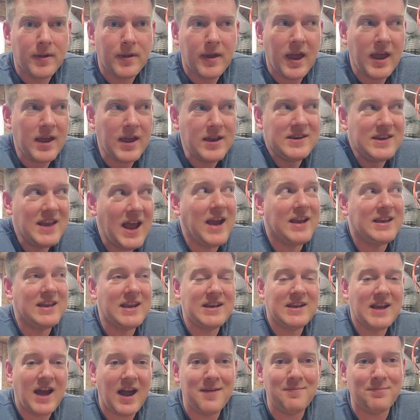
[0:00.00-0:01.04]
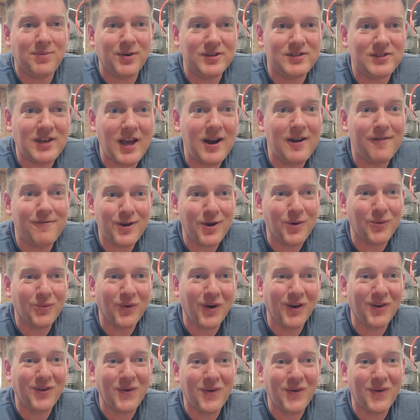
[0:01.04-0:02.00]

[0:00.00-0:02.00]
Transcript: And 99% of your work